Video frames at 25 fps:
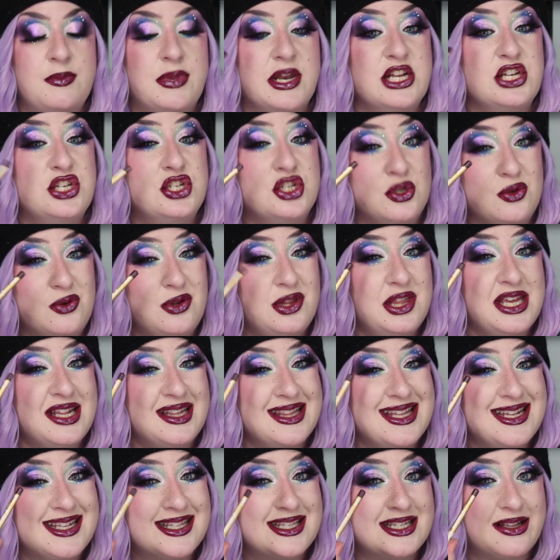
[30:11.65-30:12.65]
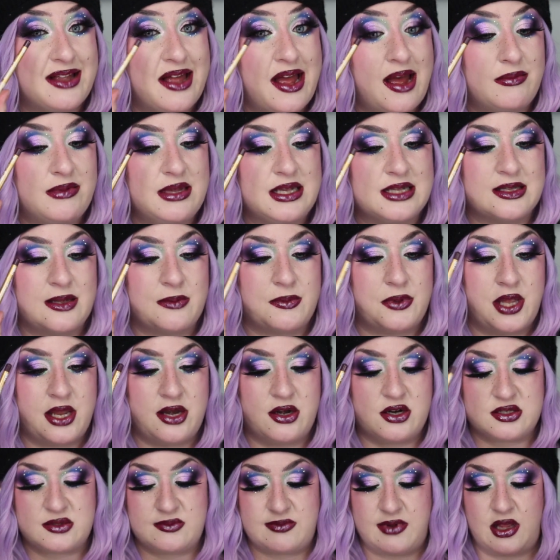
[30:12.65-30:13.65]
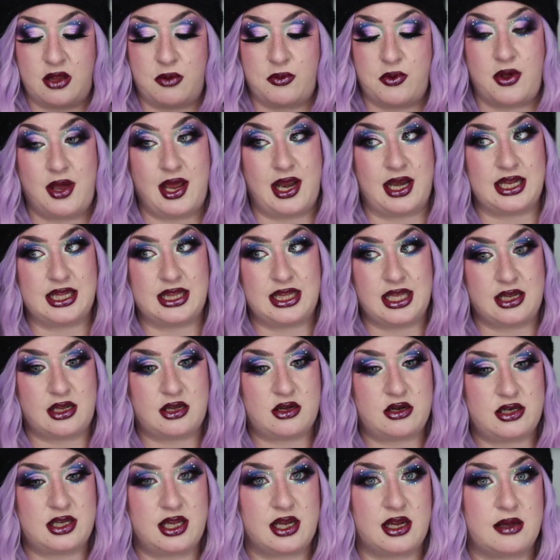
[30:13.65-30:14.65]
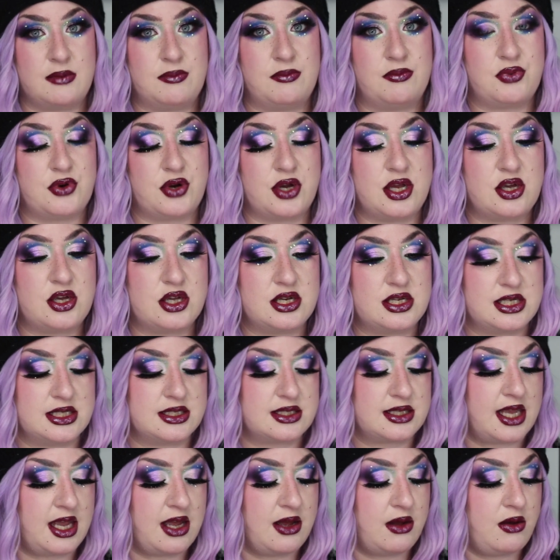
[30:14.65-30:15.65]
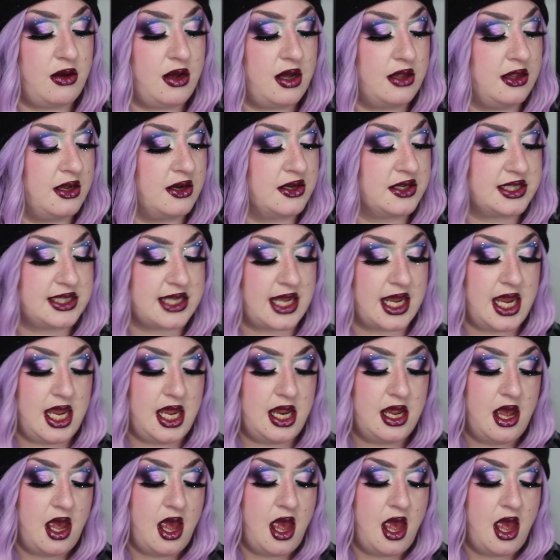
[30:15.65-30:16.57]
But I do think they still have these lip liners available, and I think on like a pretty good discount on their site.